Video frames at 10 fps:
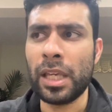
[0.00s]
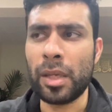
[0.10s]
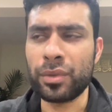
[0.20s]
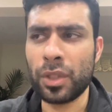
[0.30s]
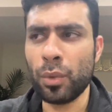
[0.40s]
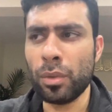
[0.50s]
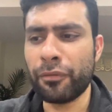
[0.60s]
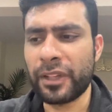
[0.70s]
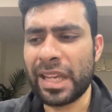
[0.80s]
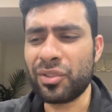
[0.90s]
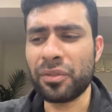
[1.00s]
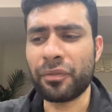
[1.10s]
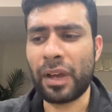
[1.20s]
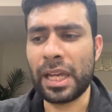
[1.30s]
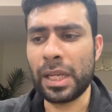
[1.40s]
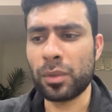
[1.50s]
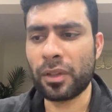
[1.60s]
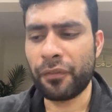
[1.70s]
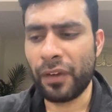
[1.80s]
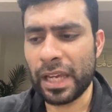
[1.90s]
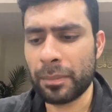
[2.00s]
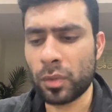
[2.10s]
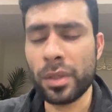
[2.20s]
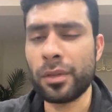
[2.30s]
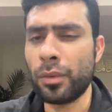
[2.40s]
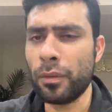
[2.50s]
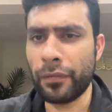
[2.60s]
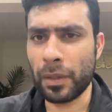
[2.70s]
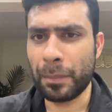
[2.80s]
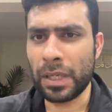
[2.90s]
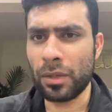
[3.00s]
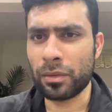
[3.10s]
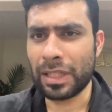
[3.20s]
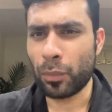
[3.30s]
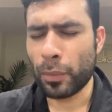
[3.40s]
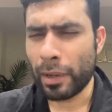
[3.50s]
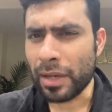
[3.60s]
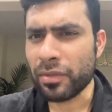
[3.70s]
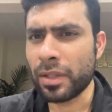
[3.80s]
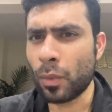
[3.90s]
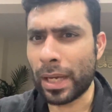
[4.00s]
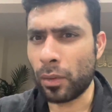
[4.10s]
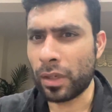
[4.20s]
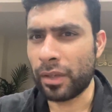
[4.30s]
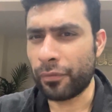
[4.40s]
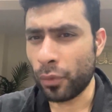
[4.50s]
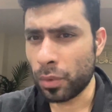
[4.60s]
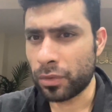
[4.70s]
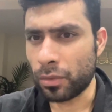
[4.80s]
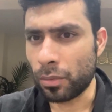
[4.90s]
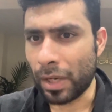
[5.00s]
it was a unification fight and it was a fight between two Filipinos that we were actually quite looking forward to.